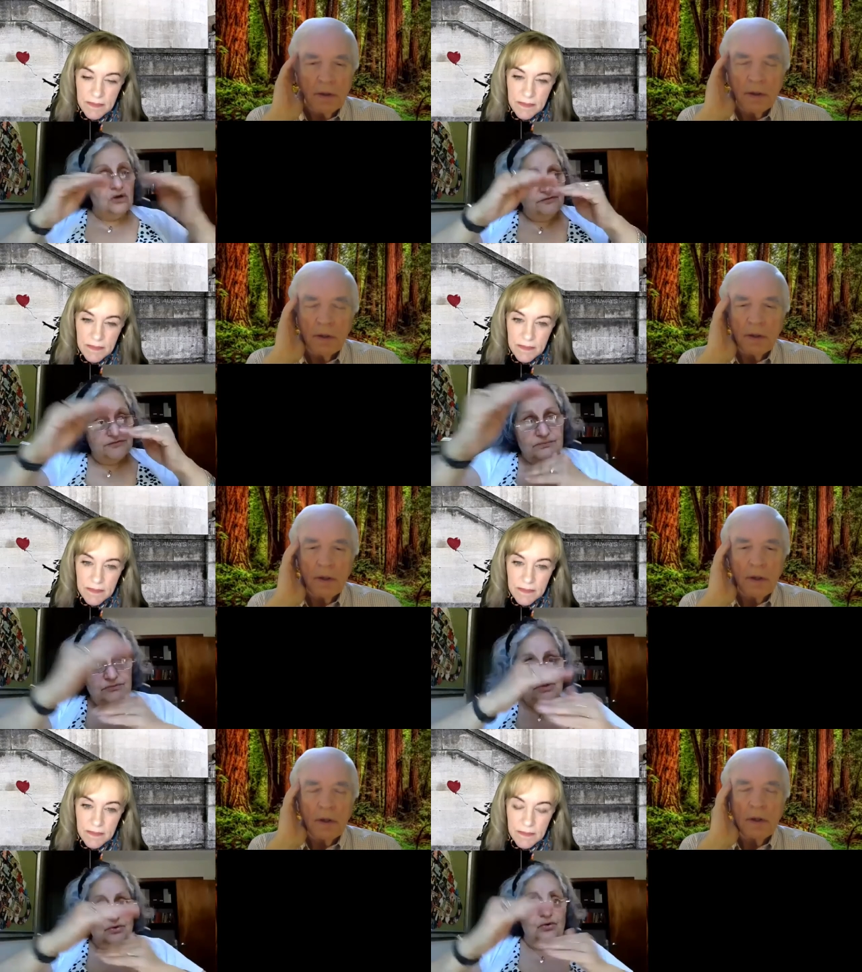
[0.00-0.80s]
Speaker 1: of the
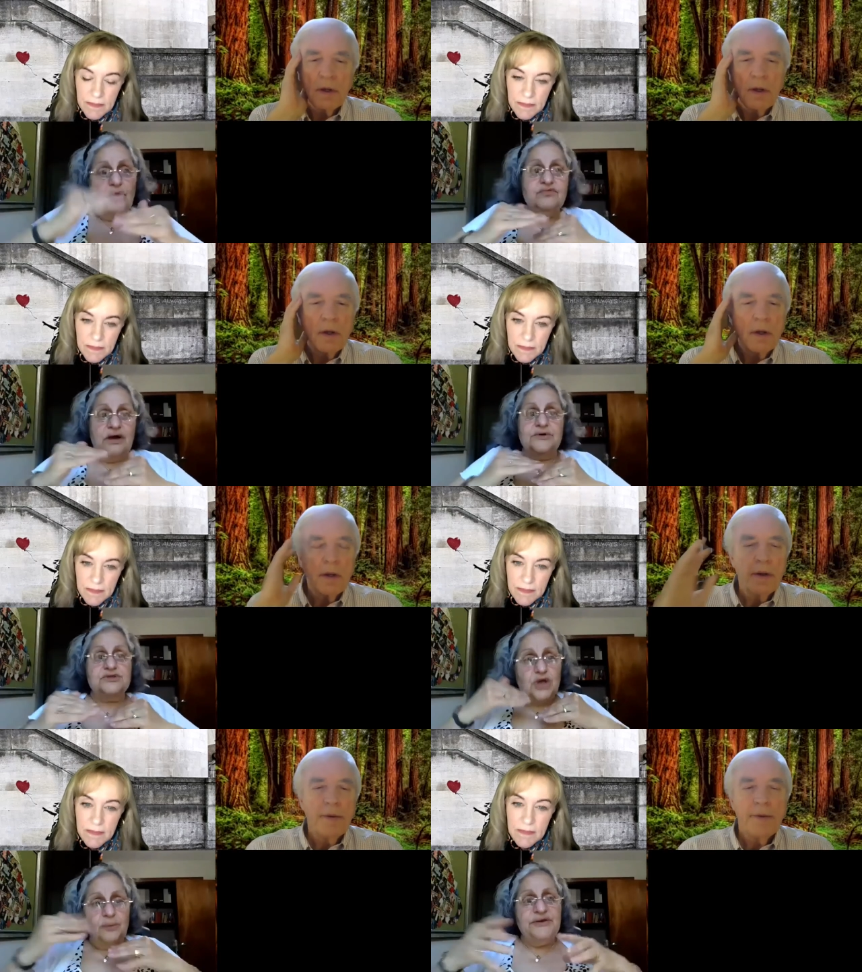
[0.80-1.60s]
of our
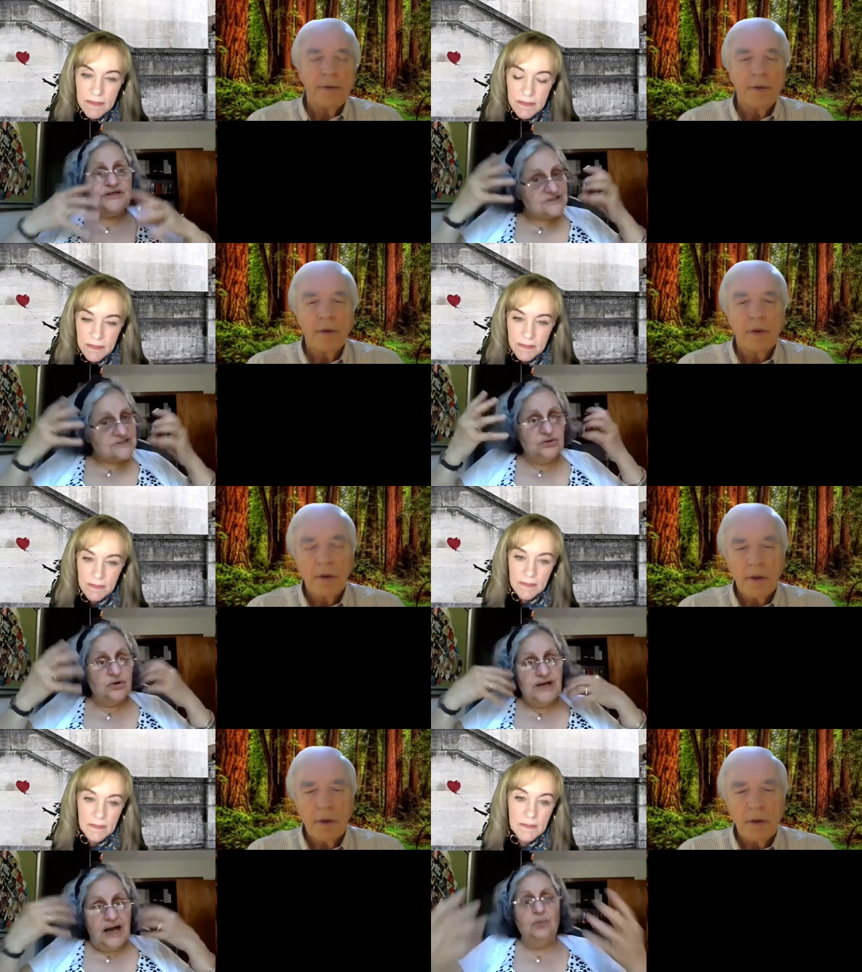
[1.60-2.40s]
topics
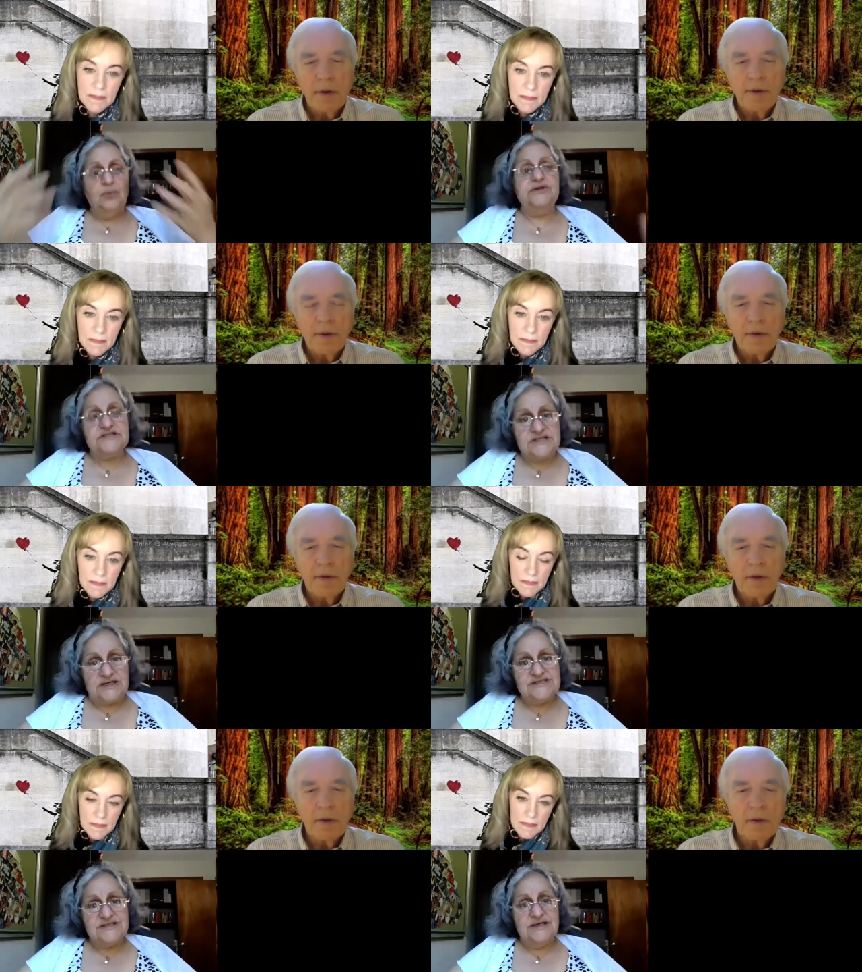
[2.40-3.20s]
on how we
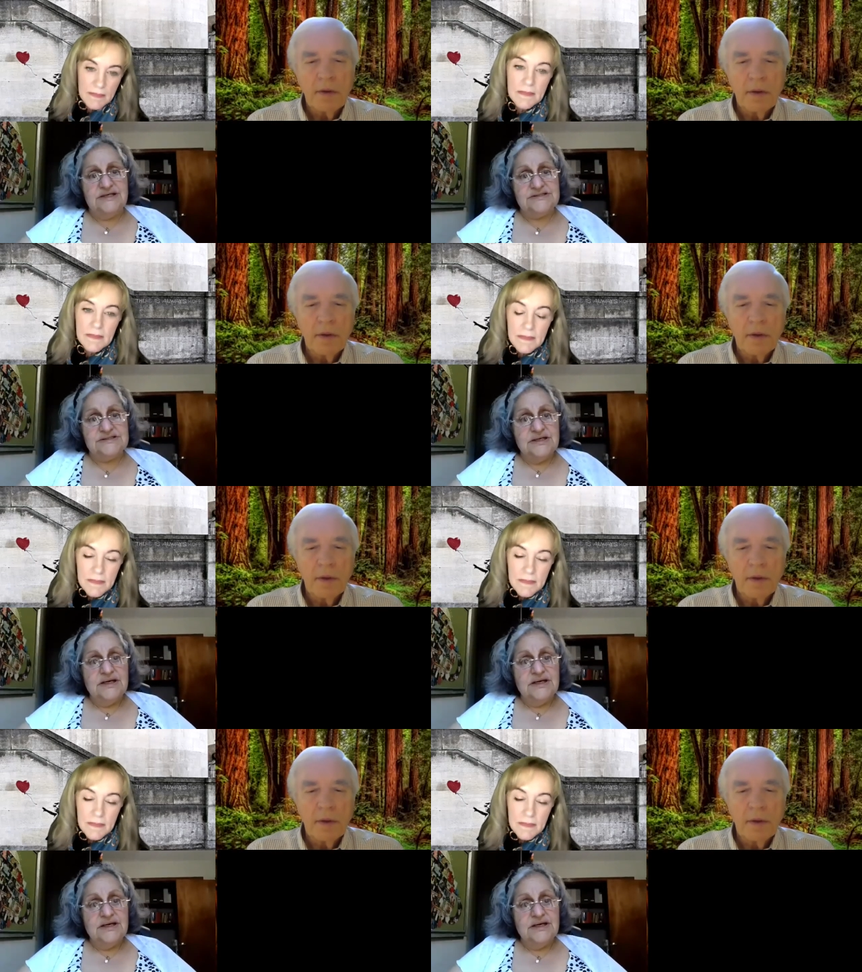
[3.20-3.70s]
discuss things.